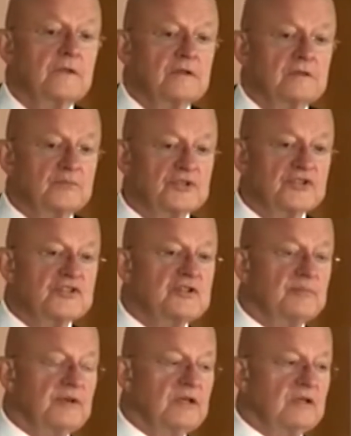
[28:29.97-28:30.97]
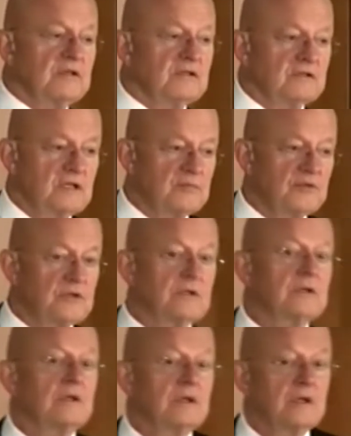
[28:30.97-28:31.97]
to participate in
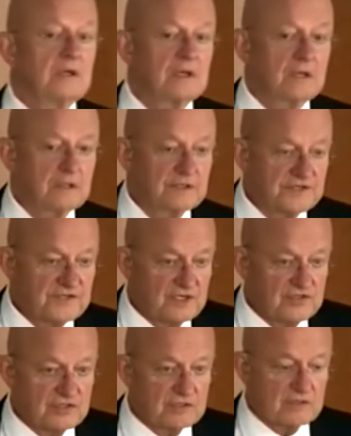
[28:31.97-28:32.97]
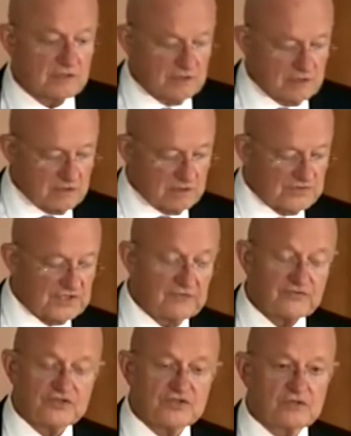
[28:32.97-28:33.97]
keeping this nation
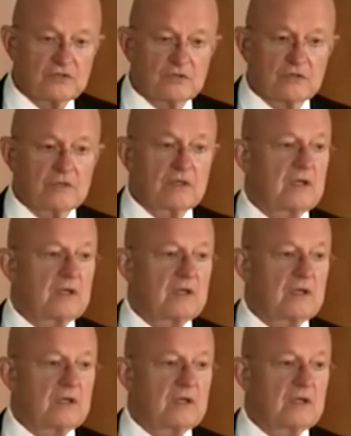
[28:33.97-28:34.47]
safe and secure.